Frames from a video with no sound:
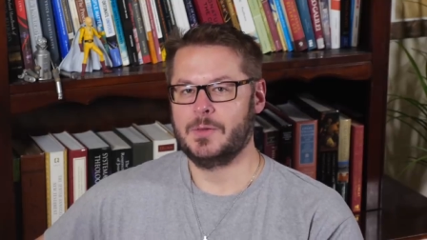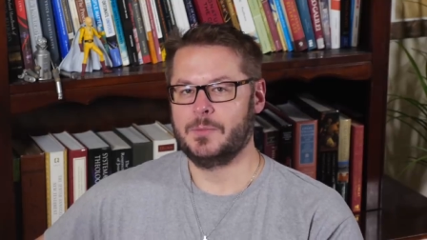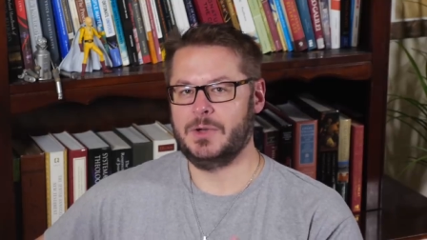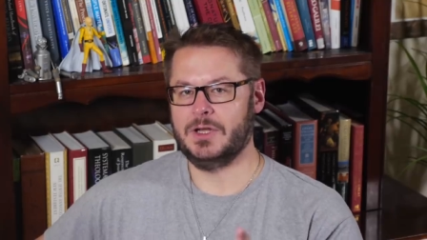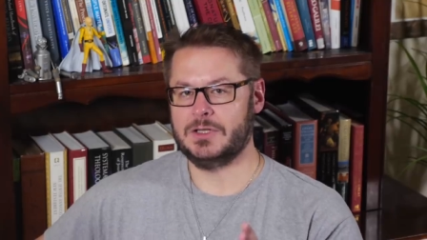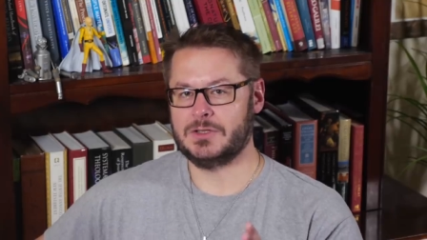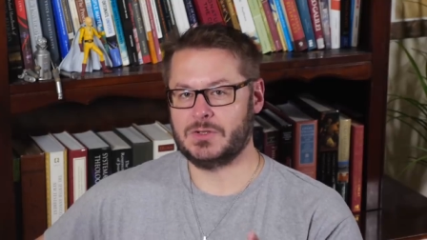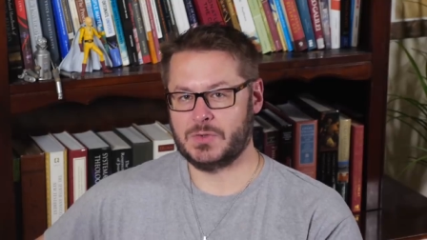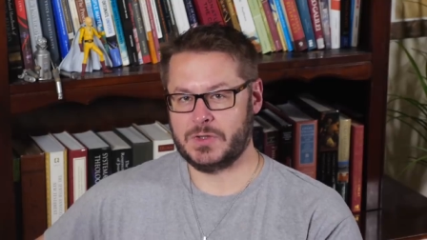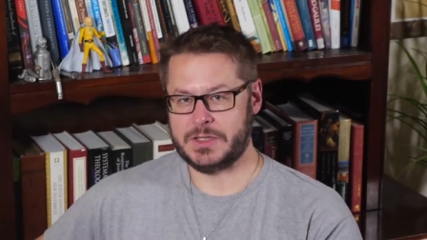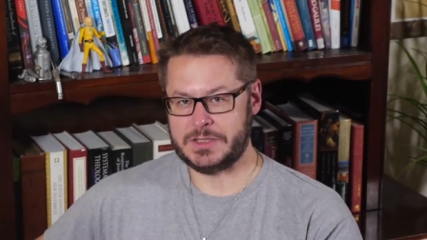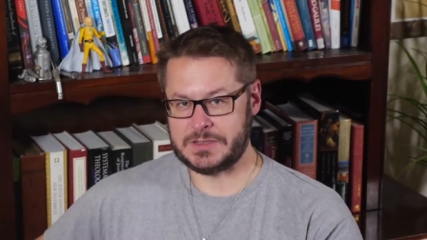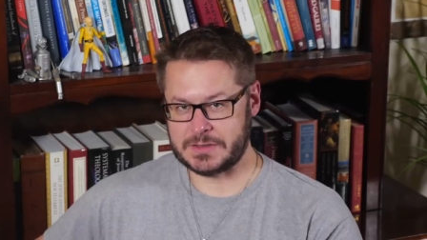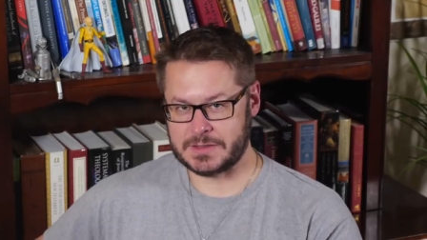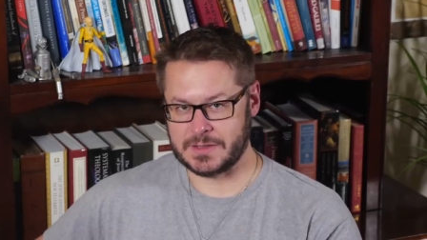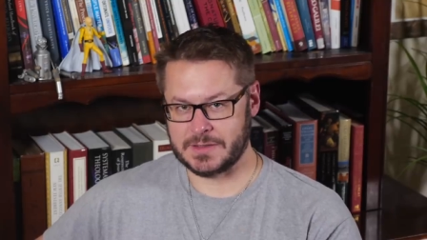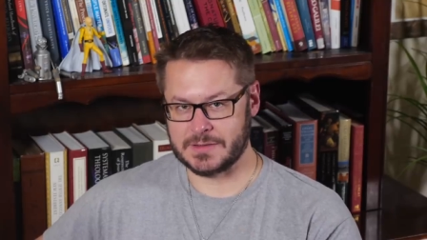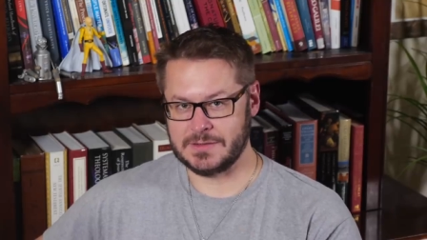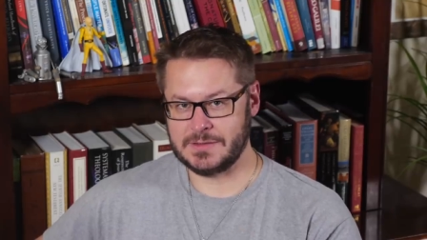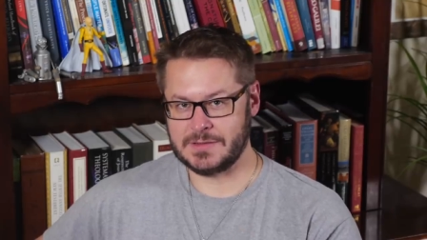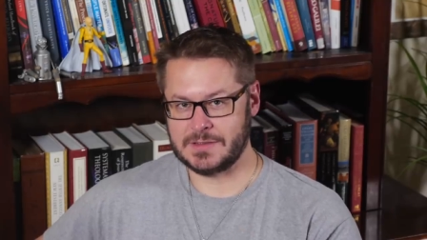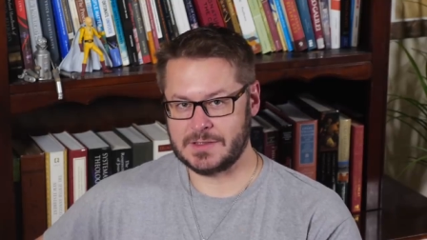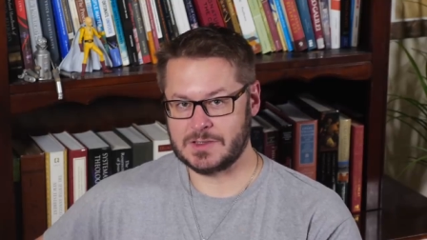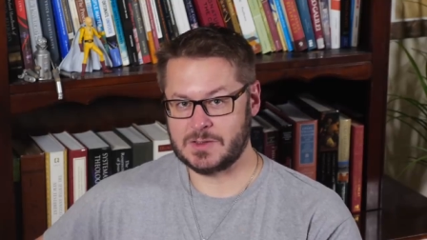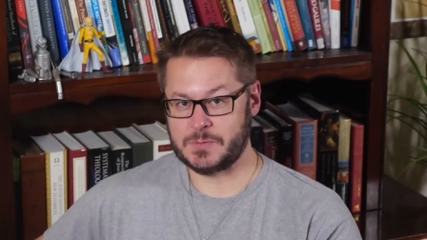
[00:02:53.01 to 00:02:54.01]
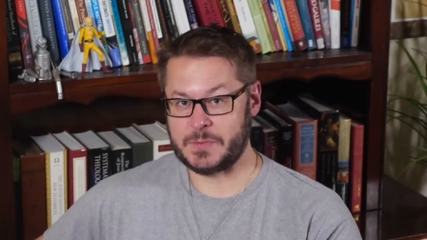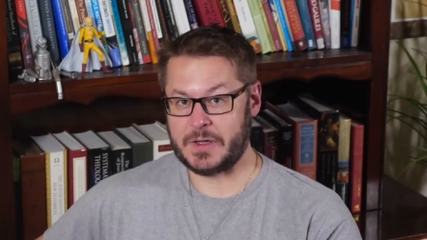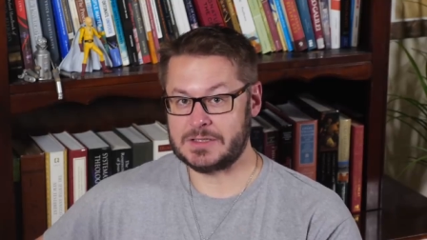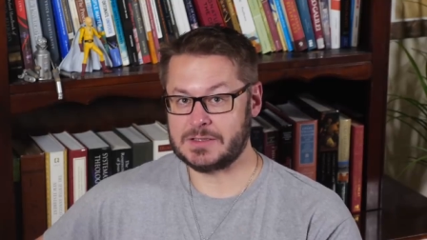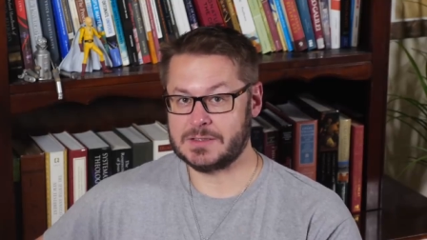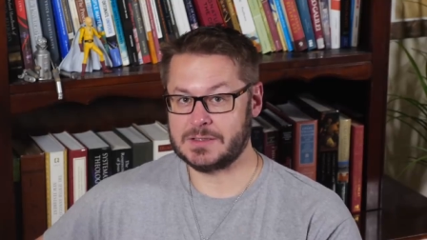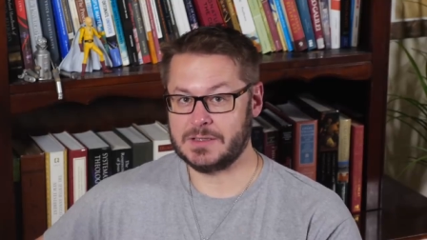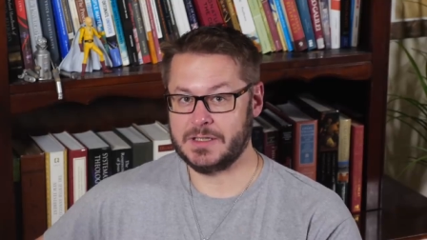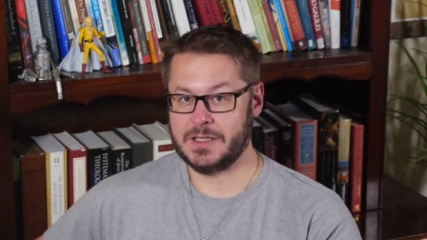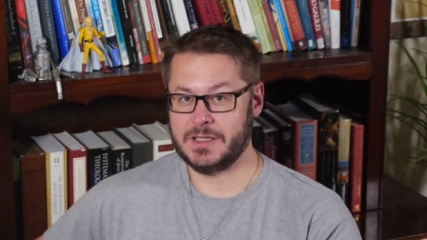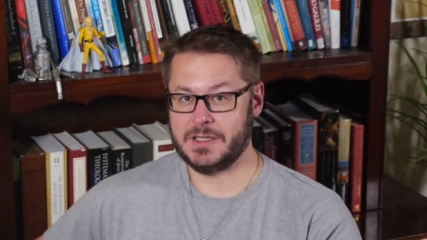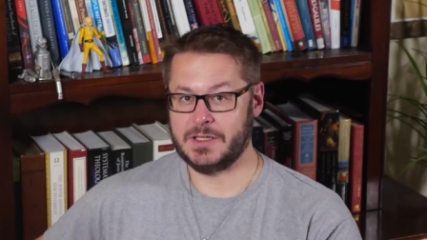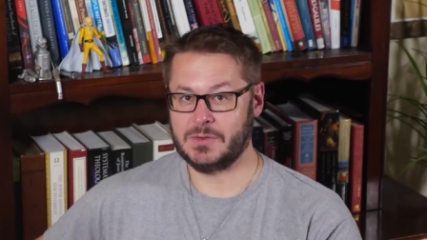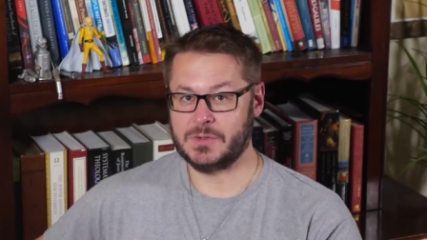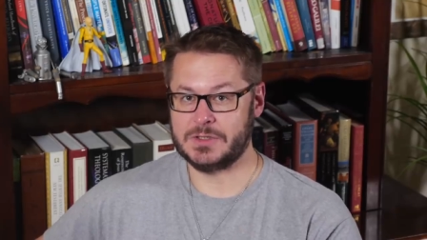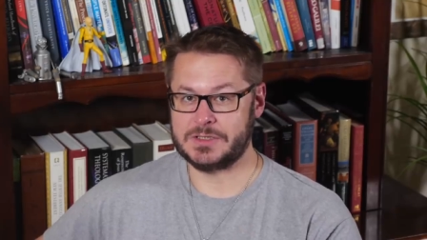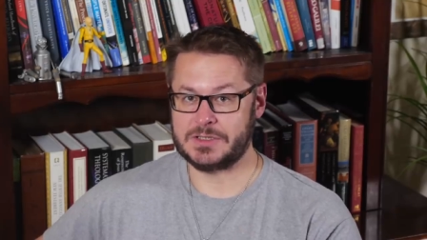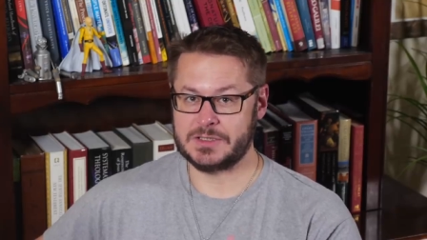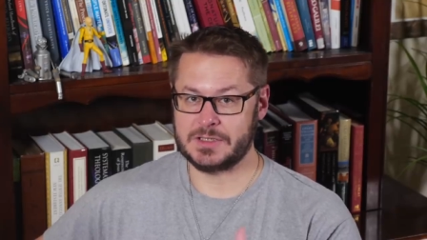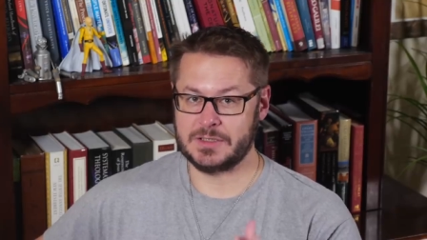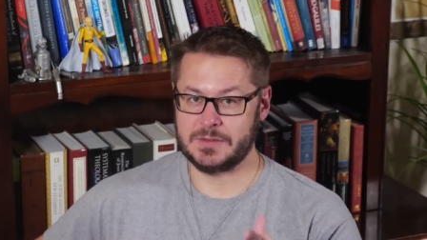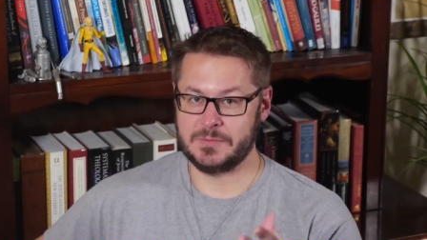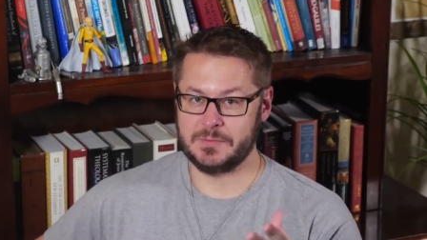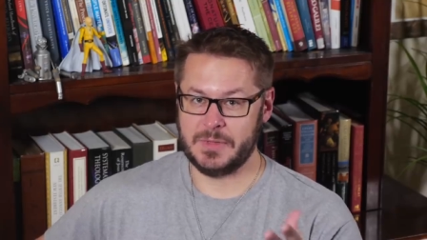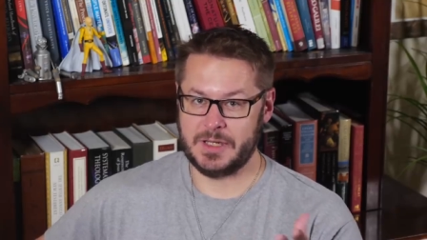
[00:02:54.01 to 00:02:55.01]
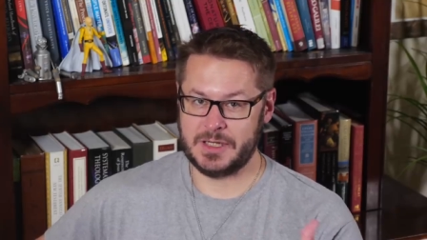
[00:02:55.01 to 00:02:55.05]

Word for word: But Christians, especially Christian